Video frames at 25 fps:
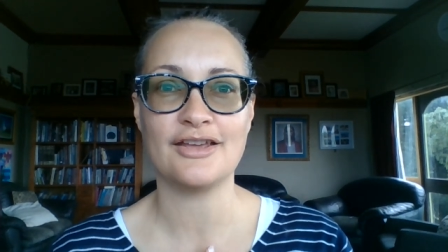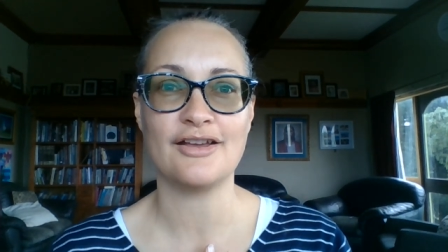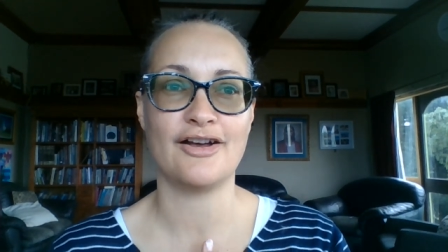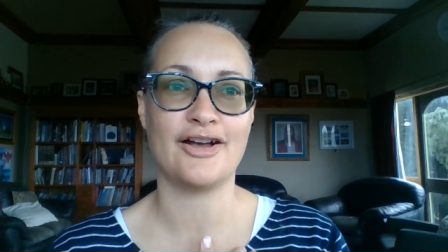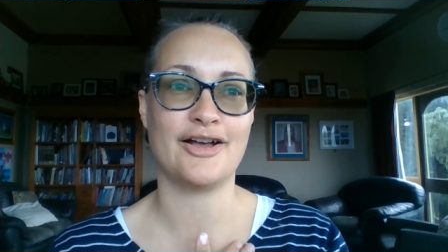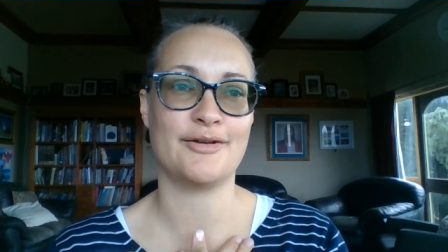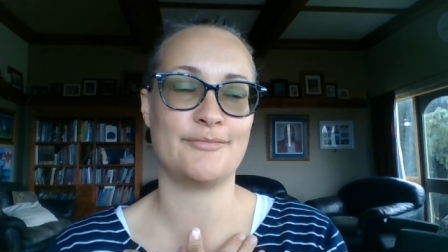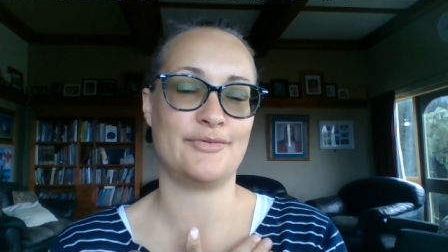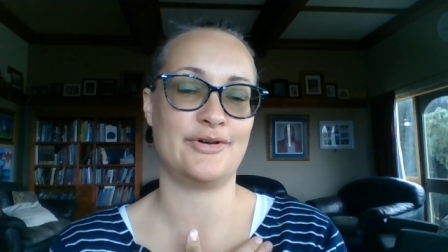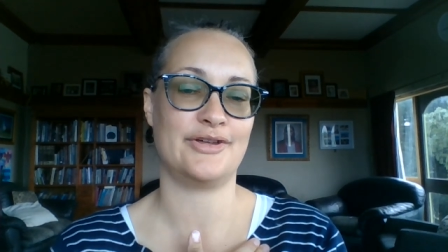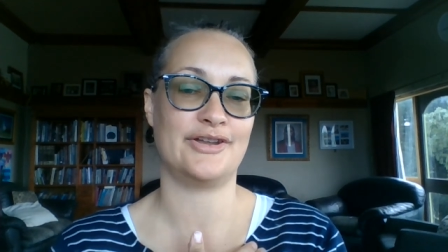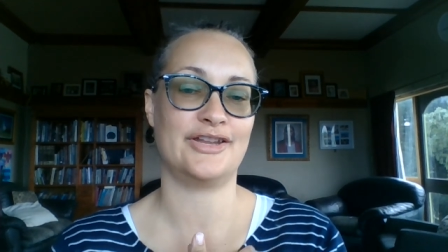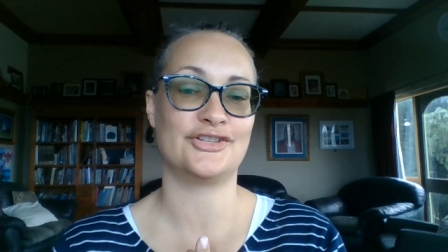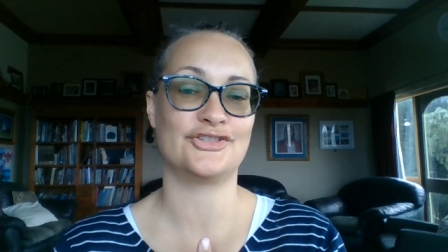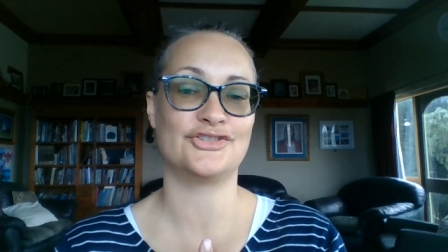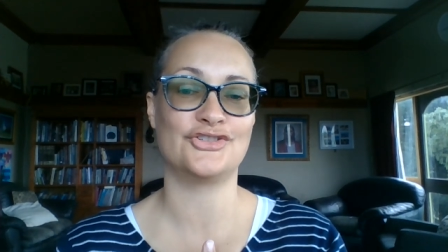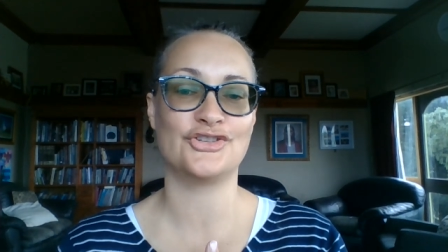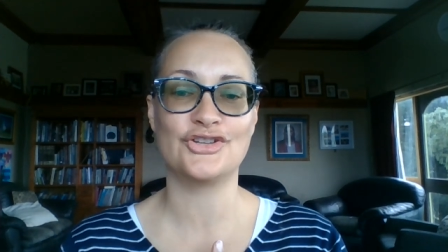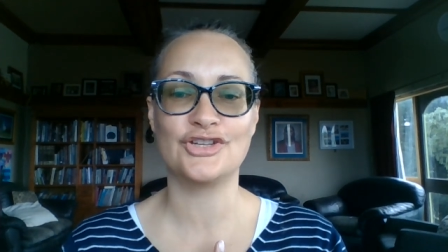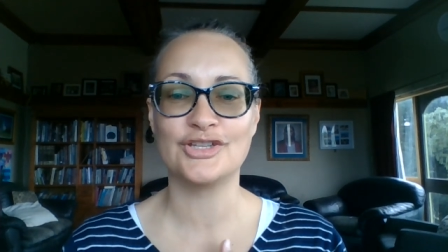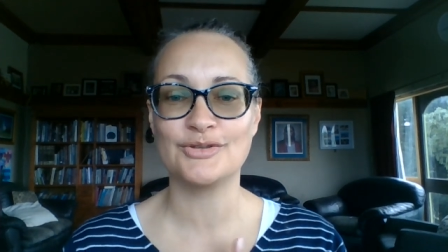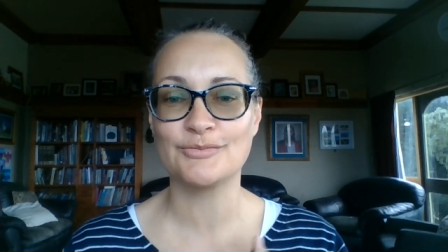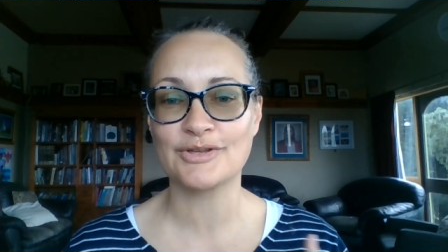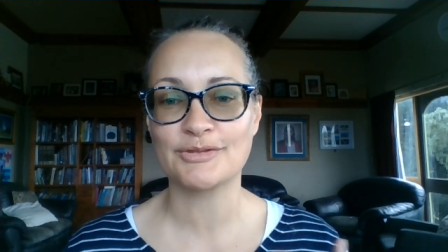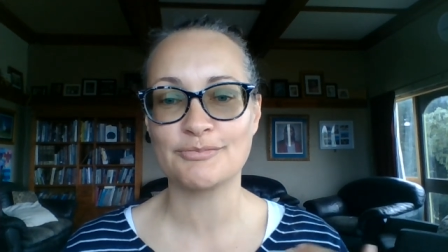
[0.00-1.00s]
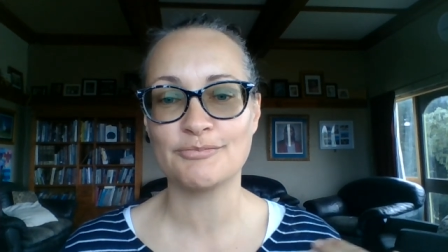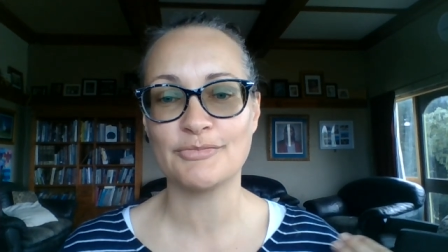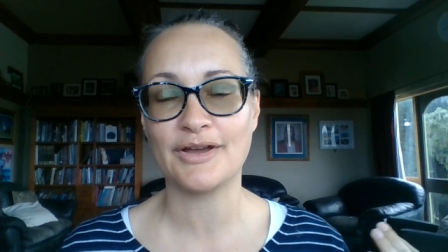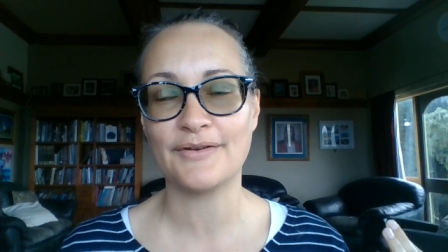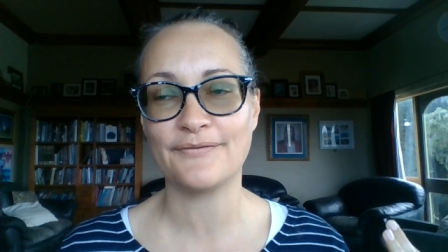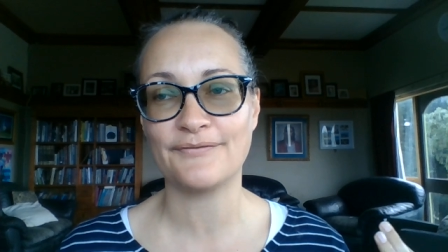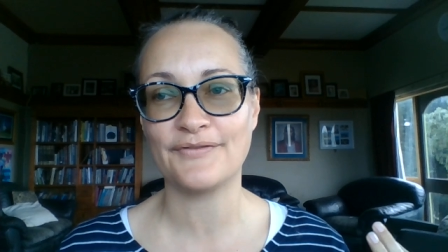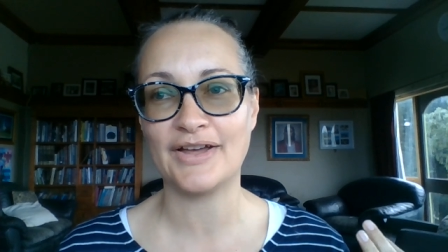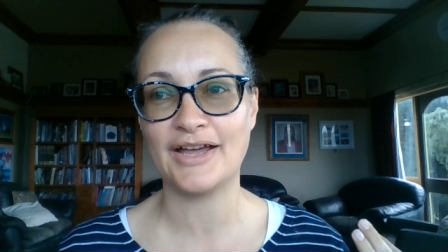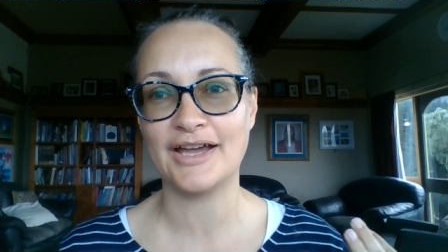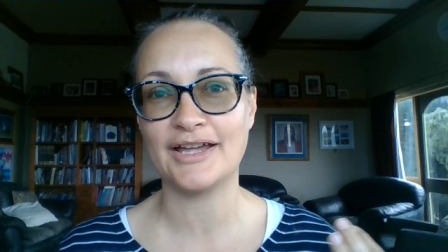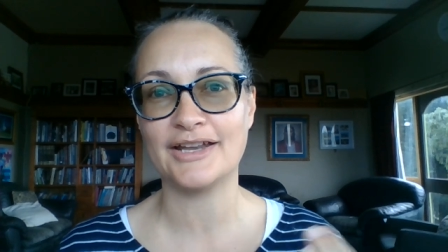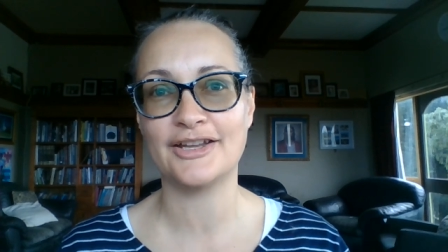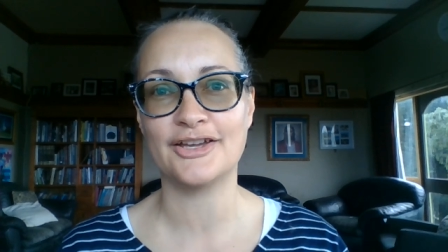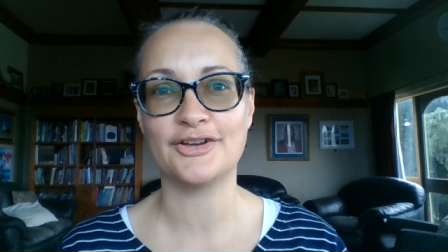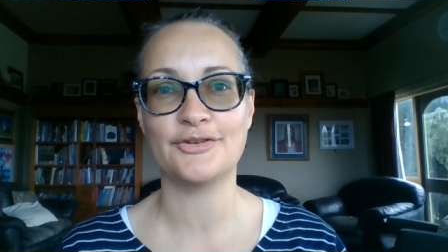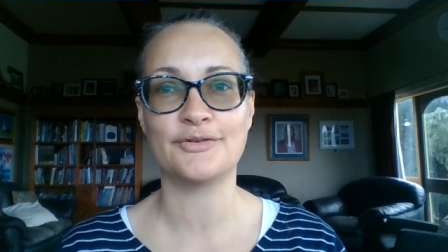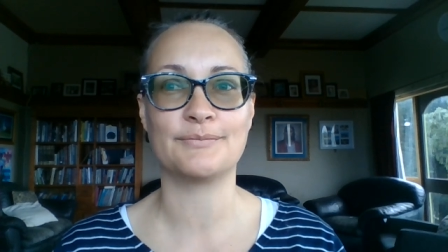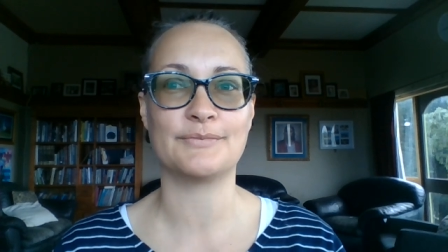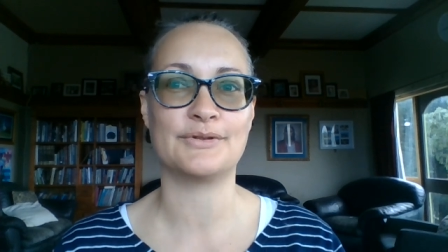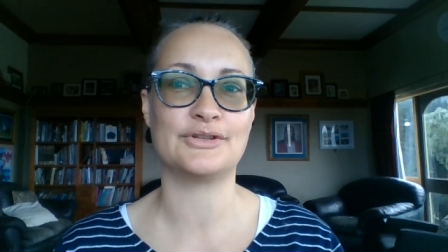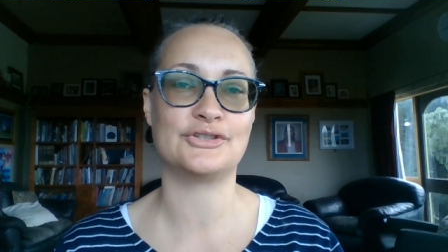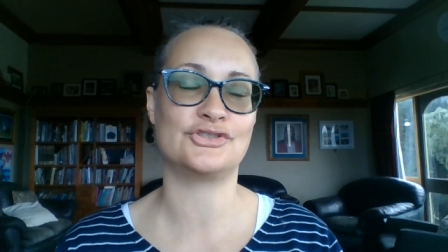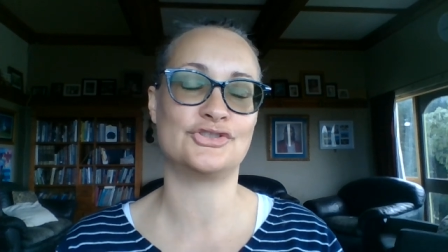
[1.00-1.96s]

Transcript: I'm on a journey with my whānau, on a